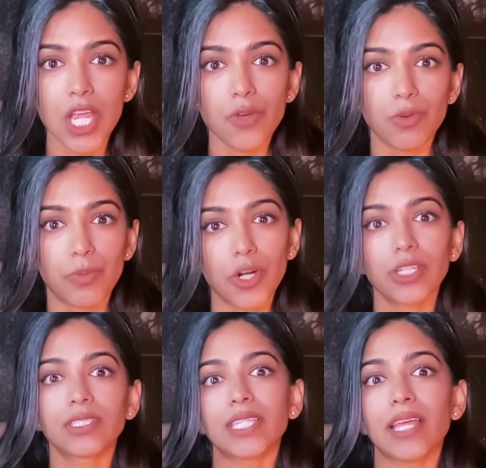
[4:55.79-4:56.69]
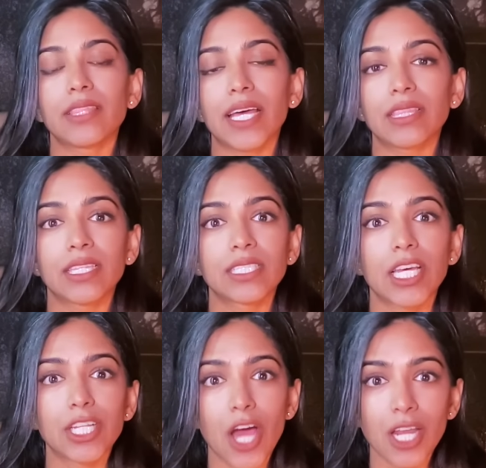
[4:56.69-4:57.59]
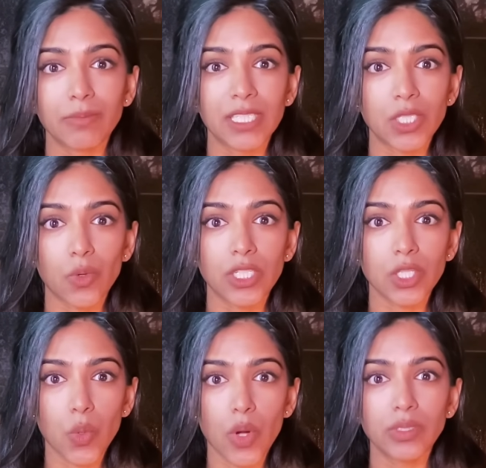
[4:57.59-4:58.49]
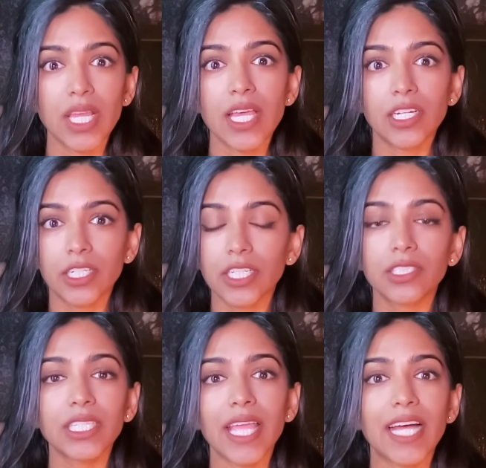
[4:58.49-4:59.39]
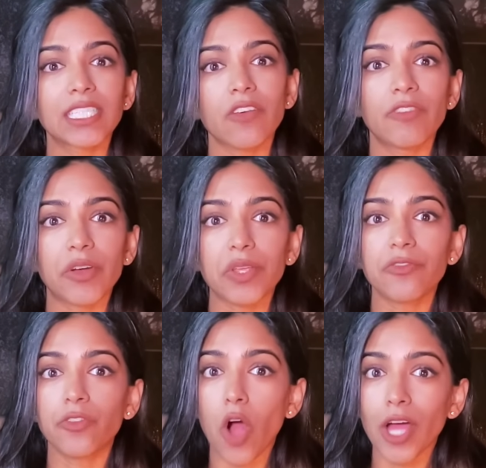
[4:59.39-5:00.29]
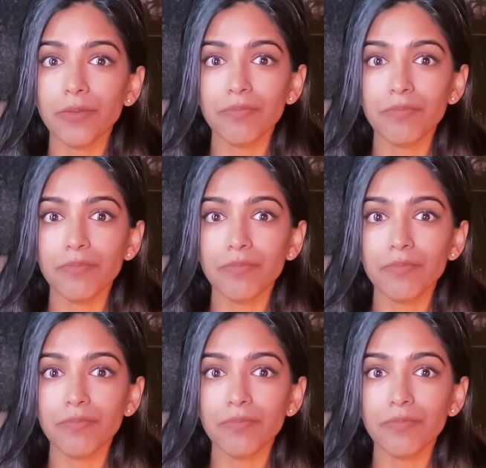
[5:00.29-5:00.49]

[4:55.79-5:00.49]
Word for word: Roberta said that this anonymous source, quote, clearly has a very flawed